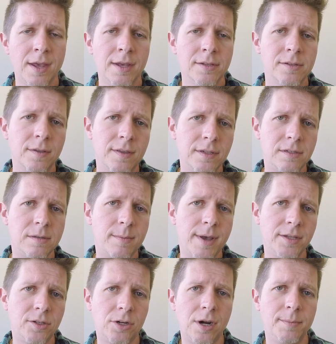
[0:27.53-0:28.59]
So this
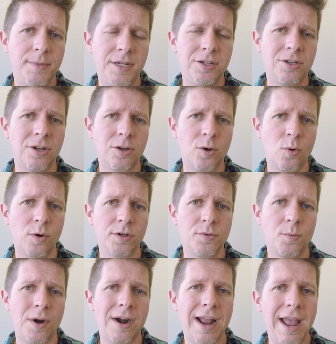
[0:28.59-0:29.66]
semester I'm teaching a course
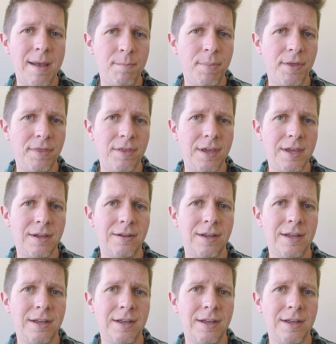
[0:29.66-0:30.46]
where empathy